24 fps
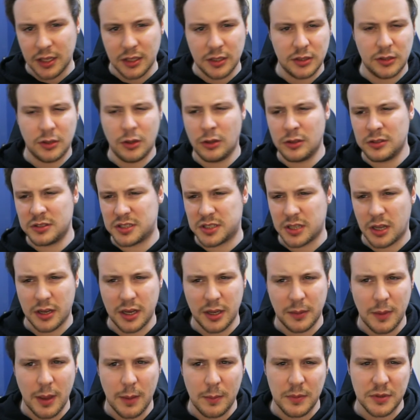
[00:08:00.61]
and
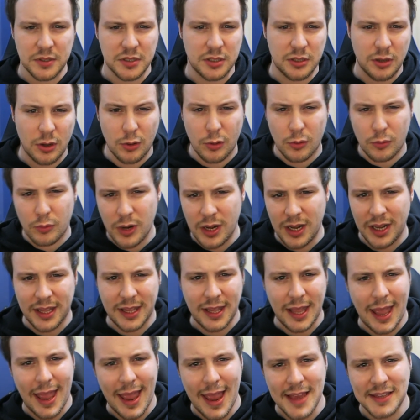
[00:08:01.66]
non-signing members and no one really
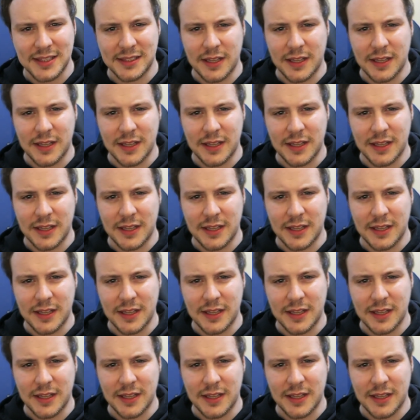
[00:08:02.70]
cares